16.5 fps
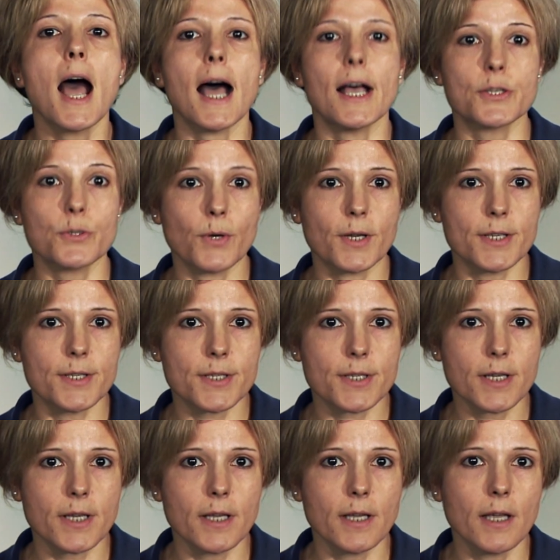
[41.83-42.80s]
As you can
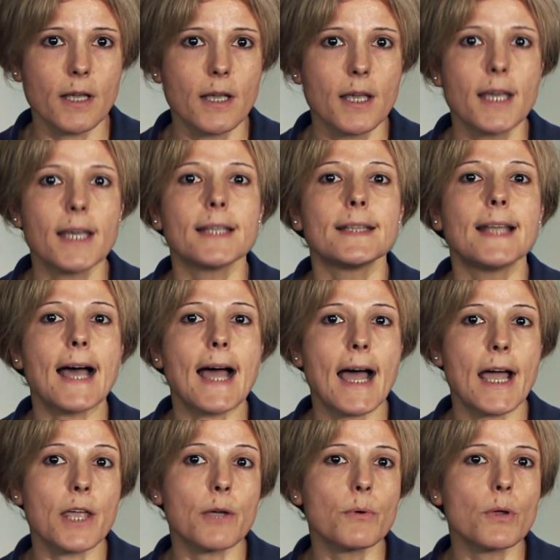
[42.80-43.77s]
see, the
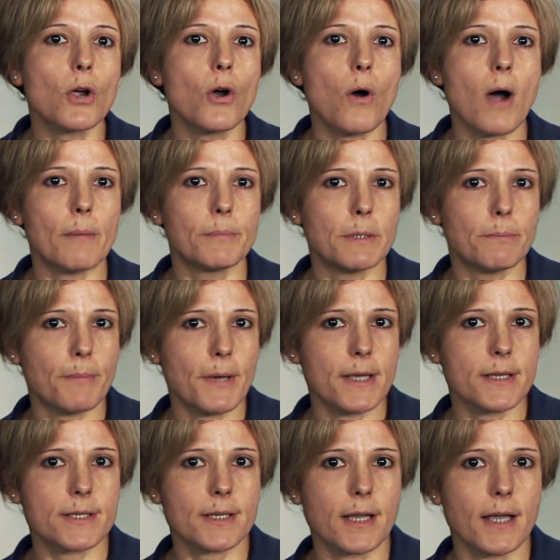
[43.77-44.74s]
higher we go up the
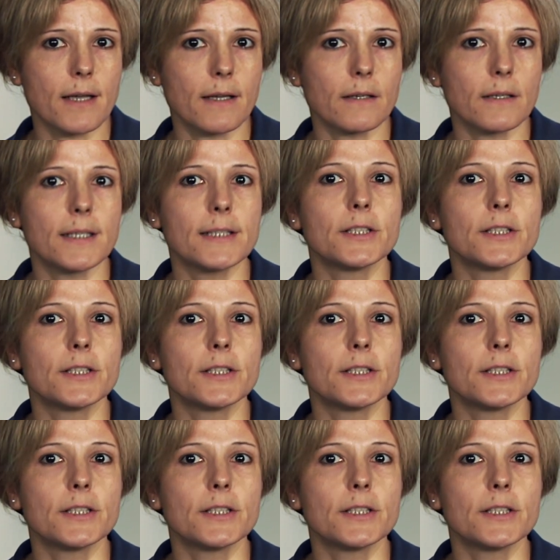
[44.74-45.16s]
pay scale,